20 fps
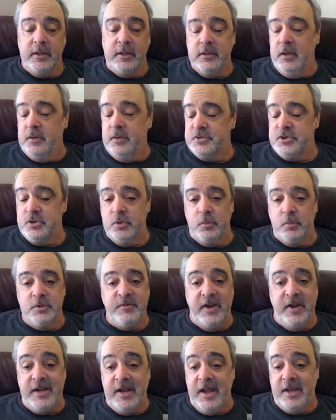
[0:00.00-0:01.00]
school was
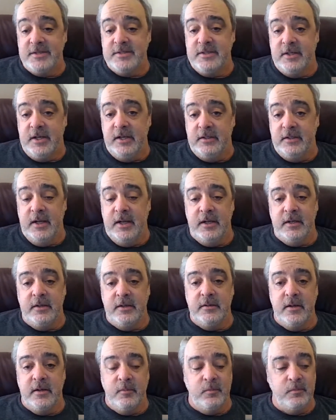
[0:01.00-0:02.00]
fantastic,
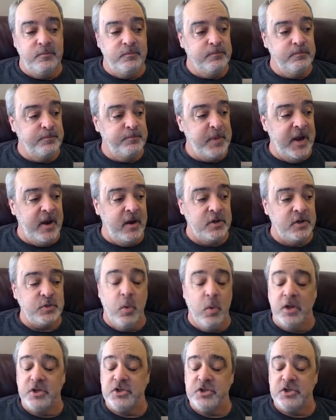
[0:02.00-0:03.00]
and parents
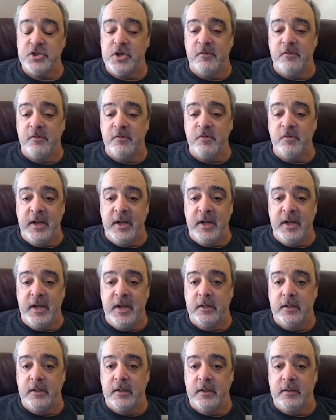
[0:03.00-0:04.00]
watched over
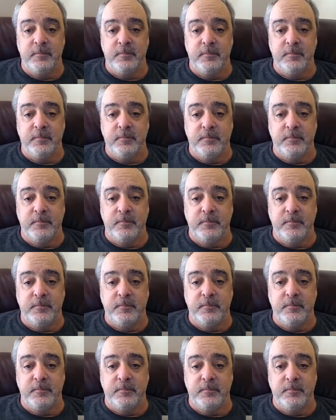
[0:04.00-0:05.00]
me and
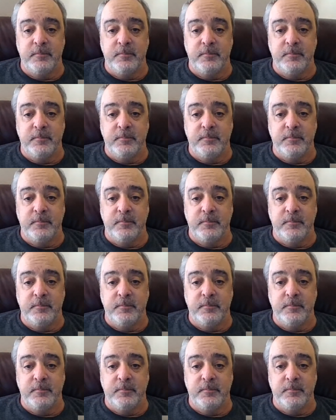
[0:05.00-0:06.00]
there all the
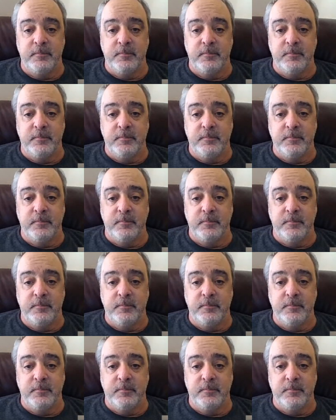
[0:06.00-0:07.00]
time and made
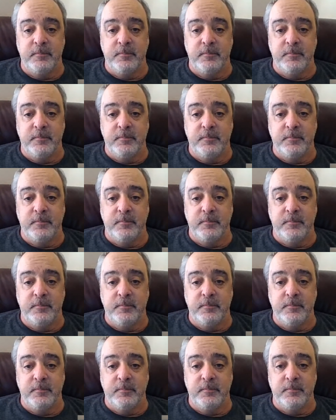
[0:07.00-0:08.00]
just, lifelong
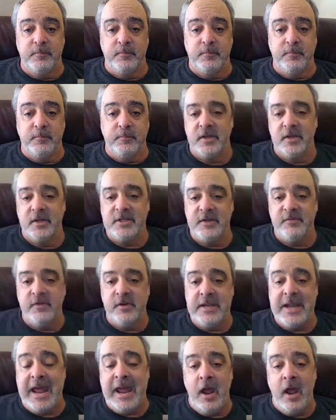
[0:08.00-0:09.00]
friends in that
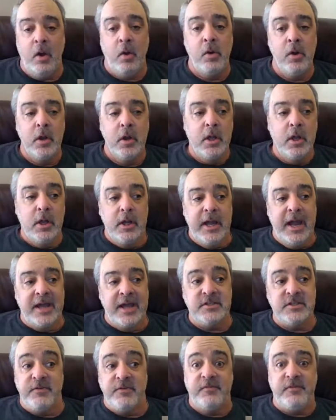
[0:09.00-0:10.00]
process. Even now,
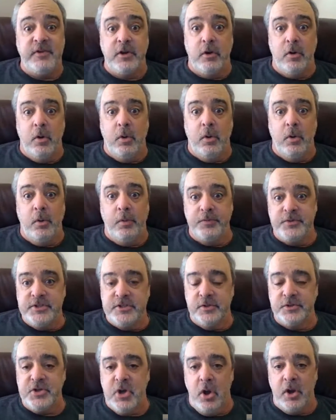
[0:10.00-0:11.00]
as a
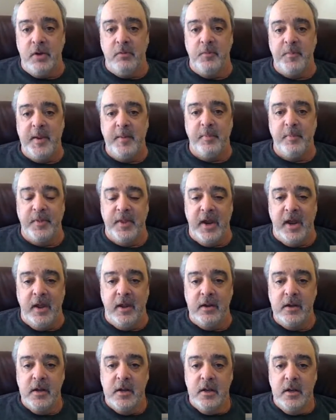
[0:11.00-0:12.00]
50-year-old, still talking with people
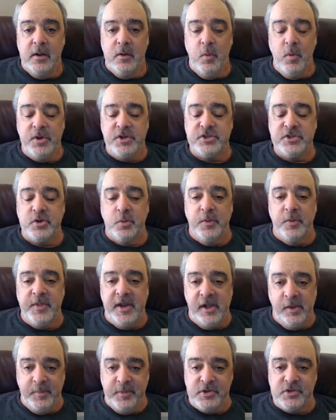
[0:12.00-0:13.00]
that I went to school
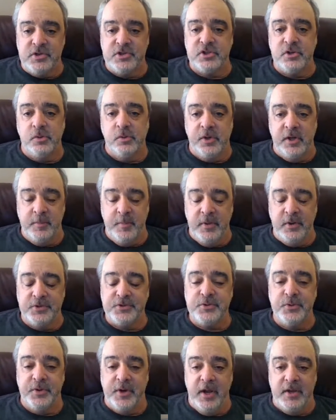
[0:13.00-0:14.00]
with in elementary school and in
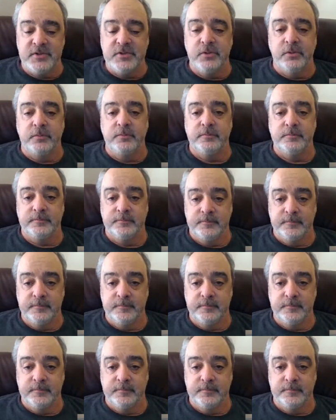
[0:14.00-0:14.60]
middle school and high school.